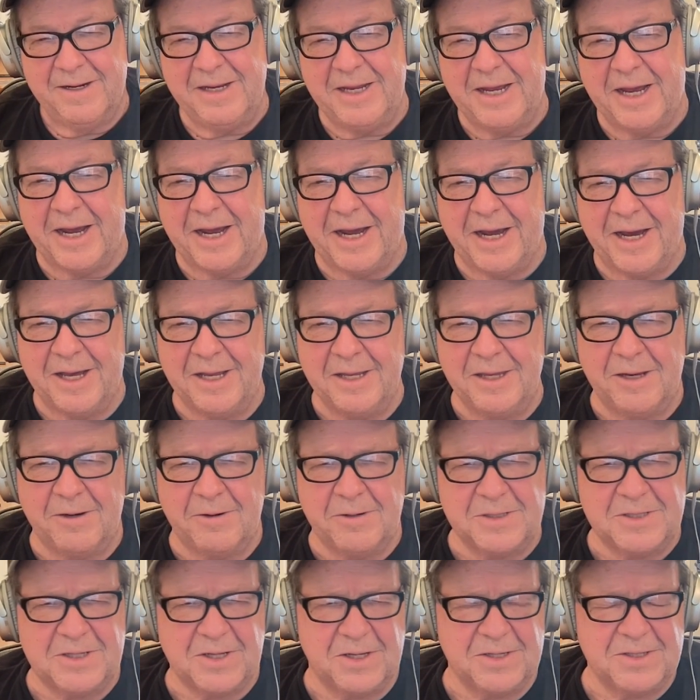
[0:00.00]
Yeah, and there
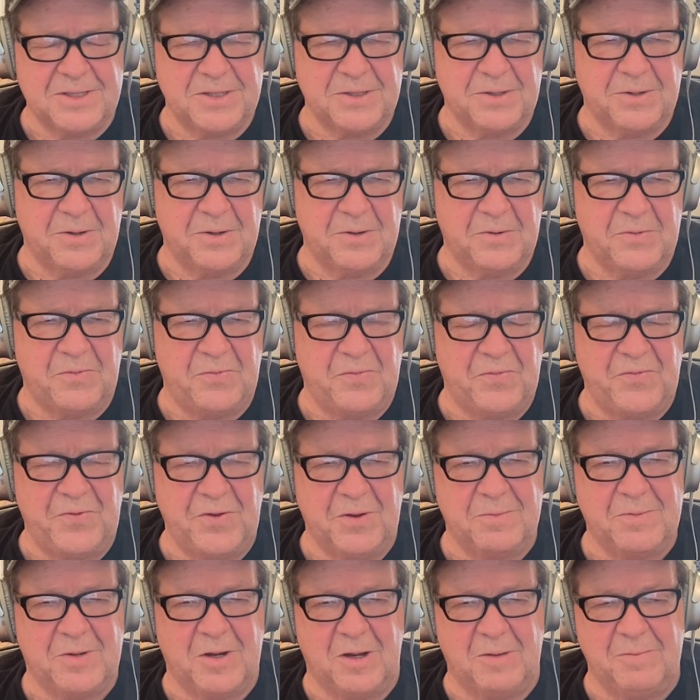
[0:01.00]
was also a
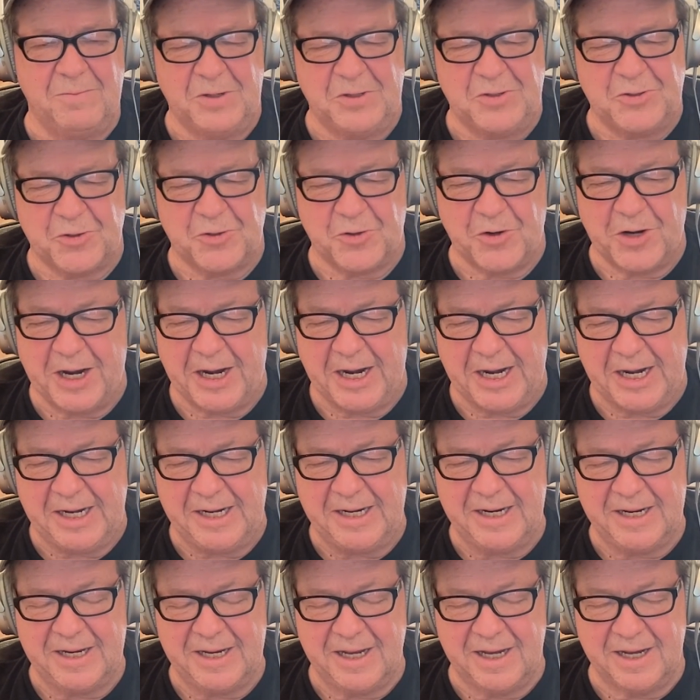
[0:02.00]
film called
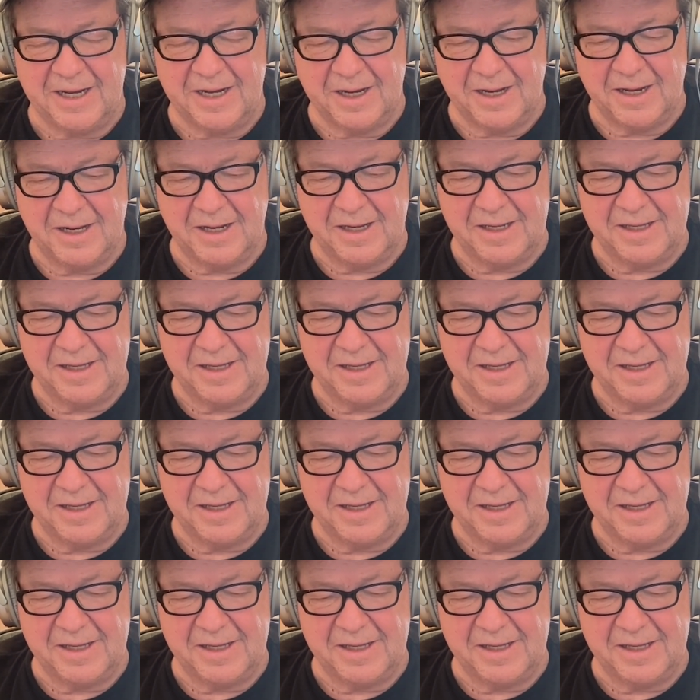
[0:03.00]
Betrayed, that